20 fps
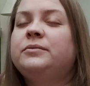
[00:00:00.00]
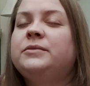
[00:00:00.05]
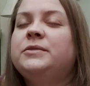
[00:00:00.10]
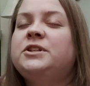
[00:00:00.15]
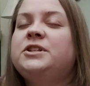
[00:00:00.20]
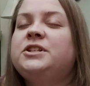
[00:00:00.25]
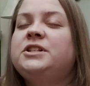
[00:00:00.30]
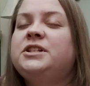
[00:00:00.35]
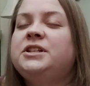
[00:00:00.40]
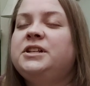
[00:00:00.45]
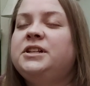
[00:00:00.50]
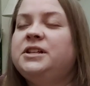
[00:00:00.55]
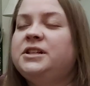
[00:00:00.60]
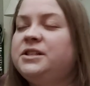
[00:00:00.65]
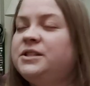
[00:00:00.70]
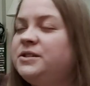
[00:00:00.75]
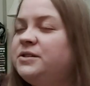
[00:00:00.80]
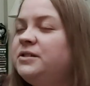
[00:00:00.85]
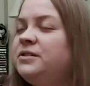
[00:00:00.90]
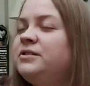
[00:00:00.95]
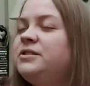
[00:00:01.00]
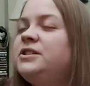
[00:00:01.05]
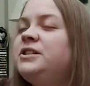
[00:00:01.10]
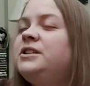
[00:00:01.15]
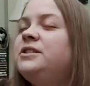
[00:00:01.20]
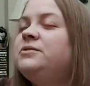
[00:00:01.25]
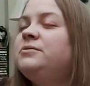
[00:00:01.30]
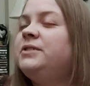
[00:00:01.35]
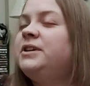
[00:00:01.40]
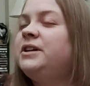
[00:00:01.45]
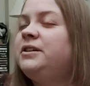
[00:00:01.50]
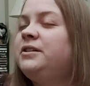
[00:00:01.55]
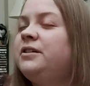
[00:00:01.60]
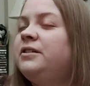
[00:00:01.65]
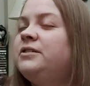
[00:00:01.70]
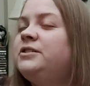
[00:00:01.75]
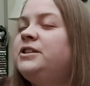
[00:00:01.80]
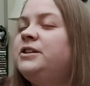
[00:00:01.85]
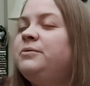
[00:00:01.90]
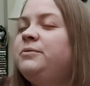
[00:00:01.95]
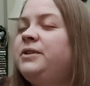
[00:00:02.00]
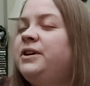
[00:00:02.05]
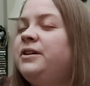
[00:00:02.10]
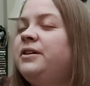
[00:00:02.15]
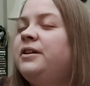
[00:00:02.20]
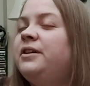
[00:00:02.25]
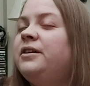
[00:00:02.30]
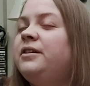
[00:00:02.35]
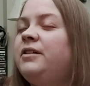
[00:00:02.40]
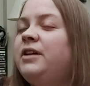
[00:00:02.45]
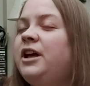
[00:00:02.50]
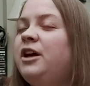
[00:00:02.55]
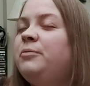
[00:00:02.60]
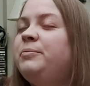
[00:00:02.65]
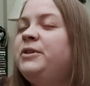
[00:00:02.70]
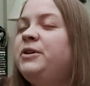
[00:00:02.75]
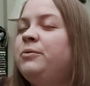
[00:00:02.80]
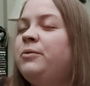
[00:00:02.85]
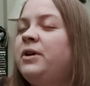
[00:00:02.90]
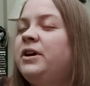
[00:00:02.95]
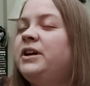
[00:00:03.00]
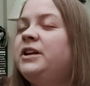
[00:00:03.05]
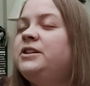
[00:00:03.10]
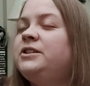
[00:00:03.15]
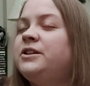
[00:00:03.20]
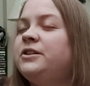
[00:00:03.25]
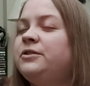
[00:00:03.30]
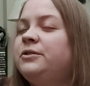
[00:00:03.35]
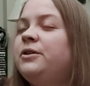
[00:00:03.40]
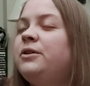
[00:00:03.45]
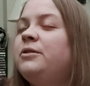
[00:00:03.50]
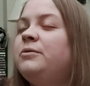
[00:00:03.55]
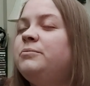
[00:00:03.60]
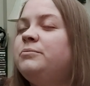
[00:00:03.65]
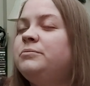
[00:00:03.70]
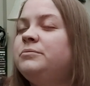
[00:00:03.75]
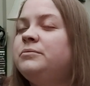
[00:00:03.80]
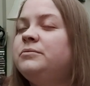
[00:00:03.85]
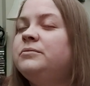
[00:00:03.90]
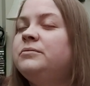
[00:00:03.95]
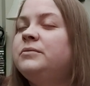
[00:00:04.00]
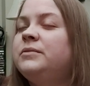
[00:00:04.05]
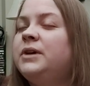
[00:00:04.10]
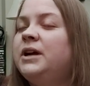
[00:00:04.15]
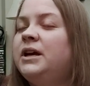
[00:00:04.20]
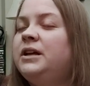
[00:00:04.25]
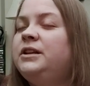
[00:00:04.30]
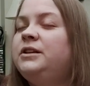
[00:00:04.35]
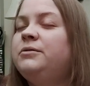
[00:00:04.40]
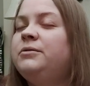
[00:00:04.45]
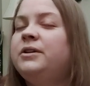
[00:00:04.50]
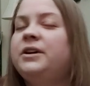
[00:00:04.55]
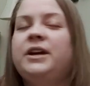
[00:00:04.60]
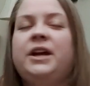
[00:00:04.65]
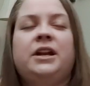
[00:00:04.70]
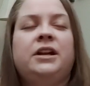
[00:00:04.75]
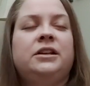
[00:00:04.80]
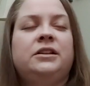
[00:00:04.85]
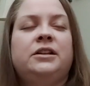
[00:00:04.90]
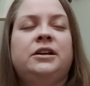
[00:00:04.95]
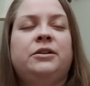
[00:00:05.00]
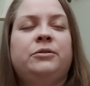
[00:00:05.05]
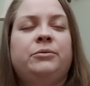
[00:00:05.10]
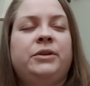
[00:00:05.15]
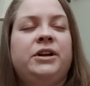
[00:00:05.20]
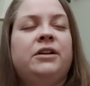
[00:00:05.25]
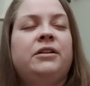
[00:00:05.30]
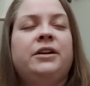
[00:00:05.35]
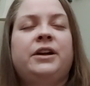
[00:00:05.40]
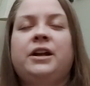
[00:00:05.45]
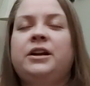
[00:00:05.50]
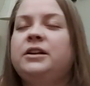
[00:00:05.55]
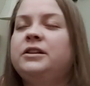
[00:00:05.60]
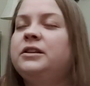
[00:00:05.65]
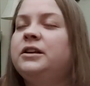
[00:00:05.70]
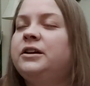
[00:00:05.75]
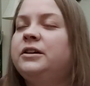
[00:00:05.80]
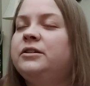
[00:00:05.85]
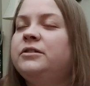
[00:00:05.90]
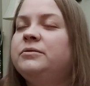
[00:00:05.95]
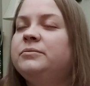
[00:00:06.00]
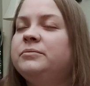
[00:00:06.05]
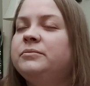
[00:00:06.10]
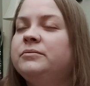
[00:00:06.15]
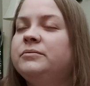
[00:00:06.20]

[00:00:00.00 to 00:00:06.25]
She's re-acknowledging we are all helping walk each other home. And you are getting there. We are getting there.